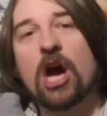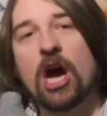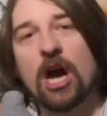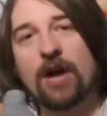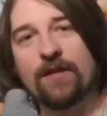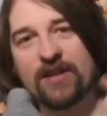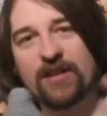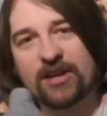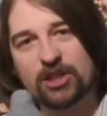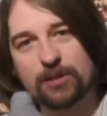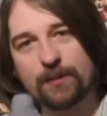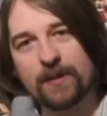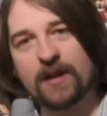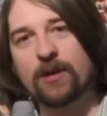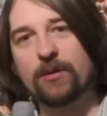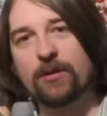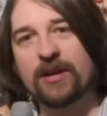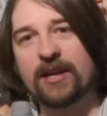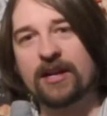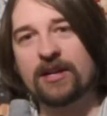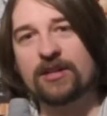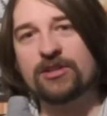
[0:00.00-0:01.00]
of
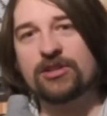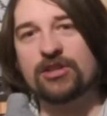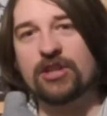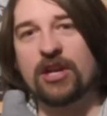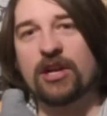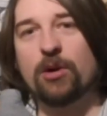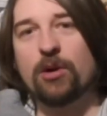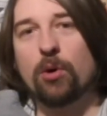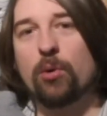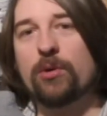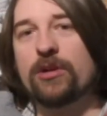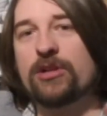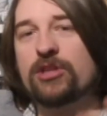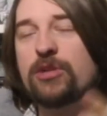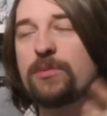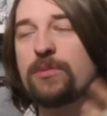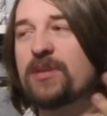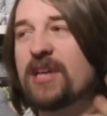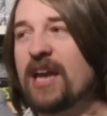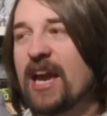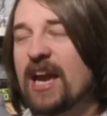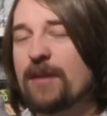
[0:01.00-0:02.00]
experience in order
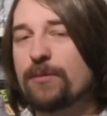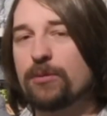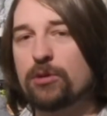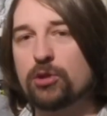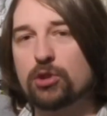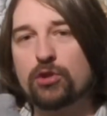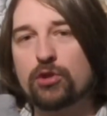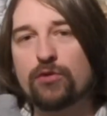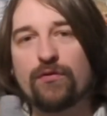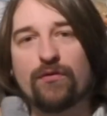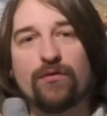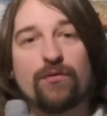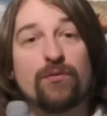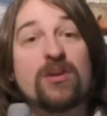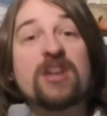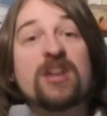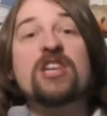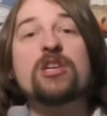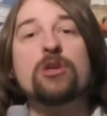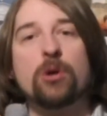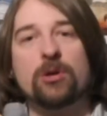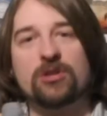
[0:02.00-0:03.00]
to be able to
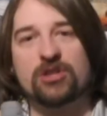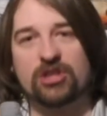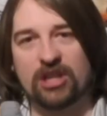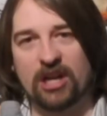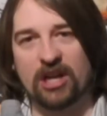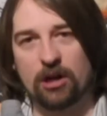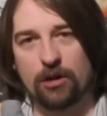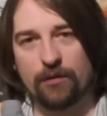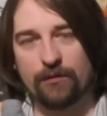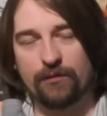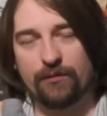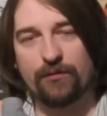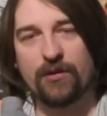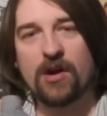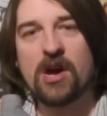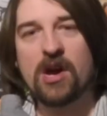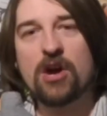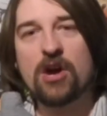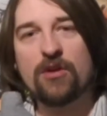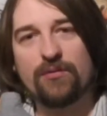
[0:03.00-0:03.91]
free yourself